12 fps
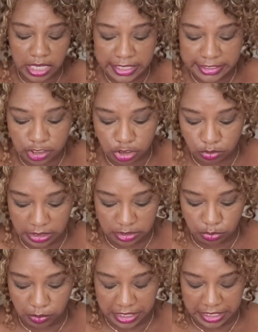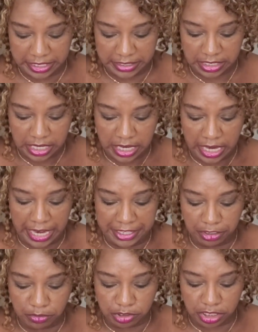And so that's what it is. And
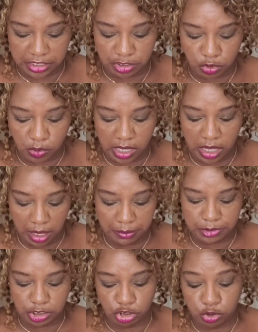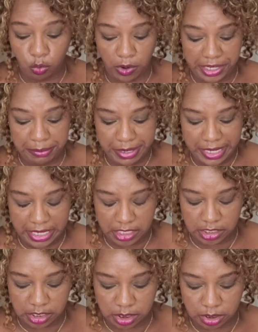you can do it up to 20
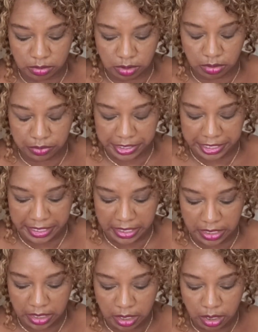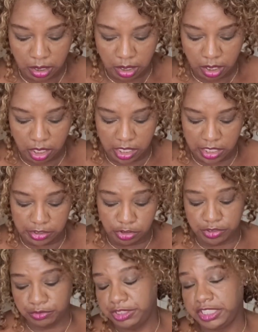minutes. All right. You
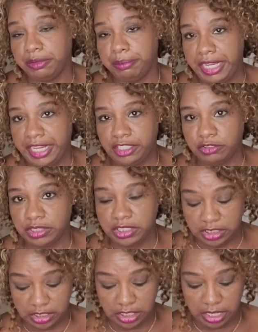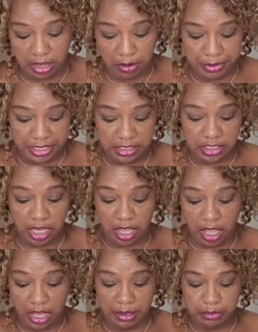can read the manual to see how many
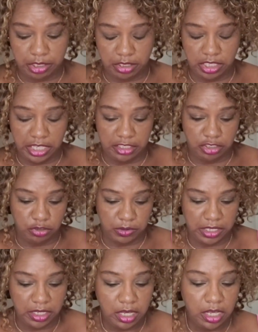times a day to do it.